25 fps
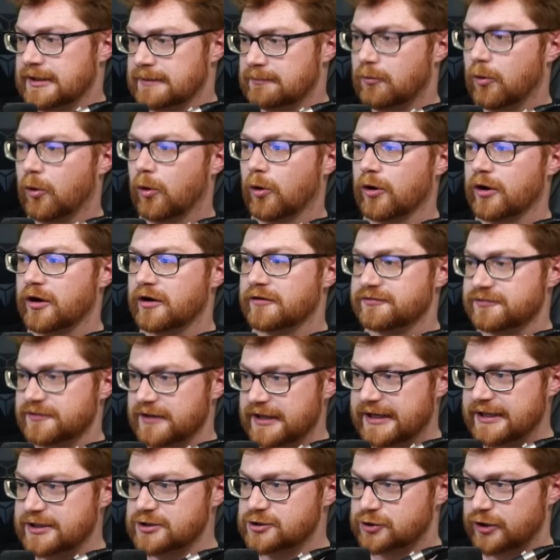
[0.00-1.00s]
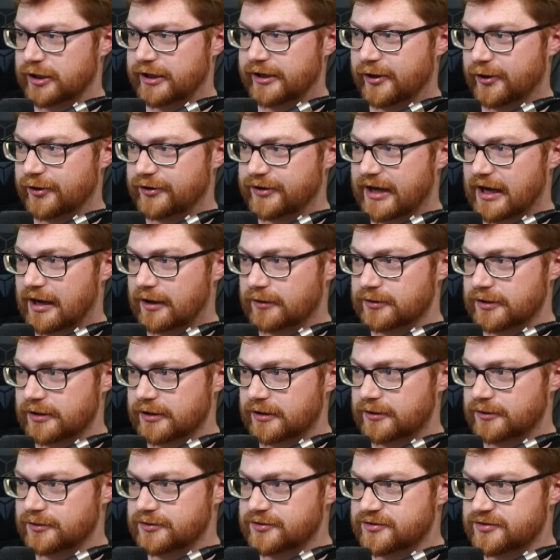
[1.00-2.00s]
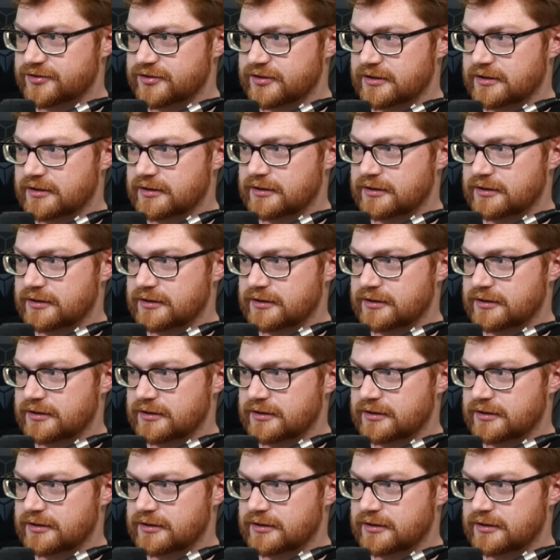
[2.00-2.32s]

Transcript: More Fling Trainer downloads.